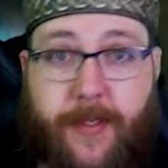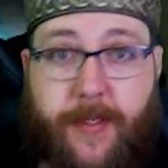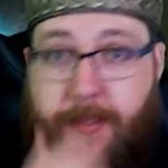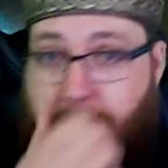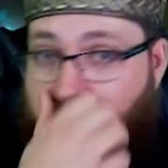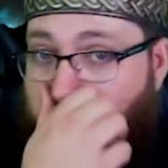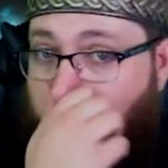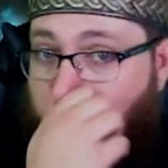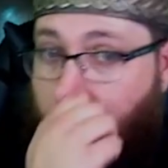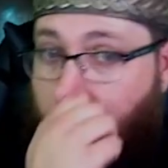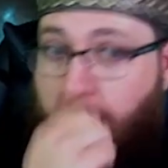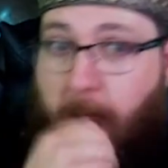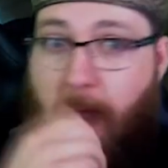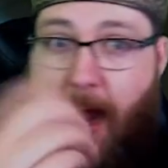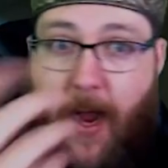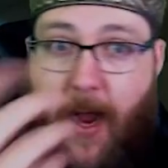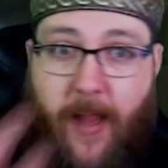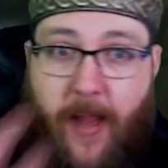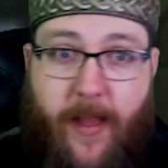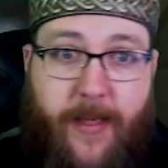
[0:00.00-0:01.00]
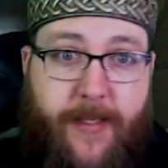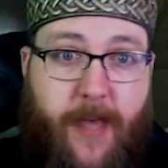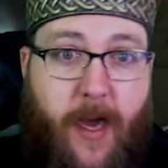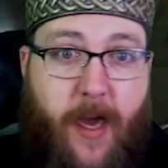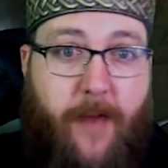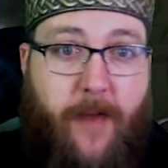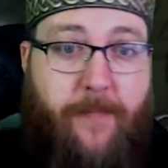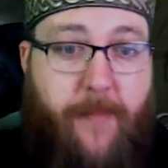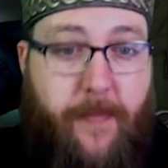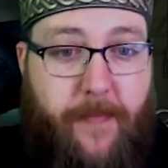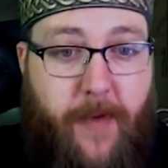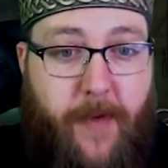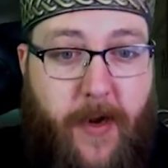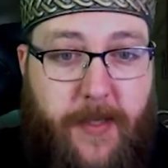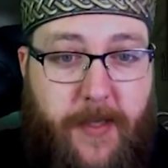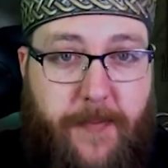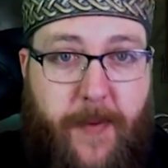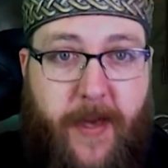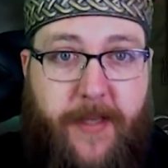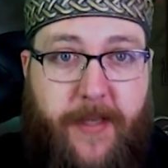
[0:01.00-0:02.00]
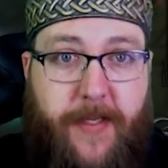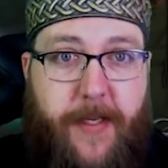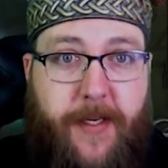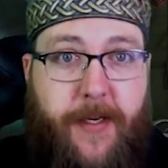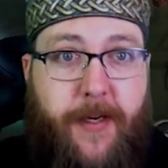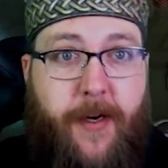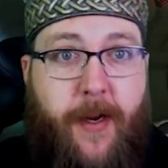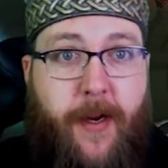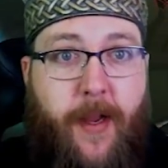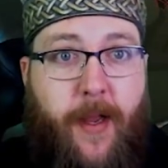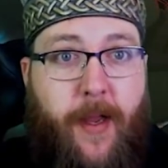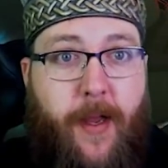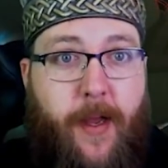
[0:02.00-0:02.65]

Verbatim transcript: So I like to opt for frost spikes here.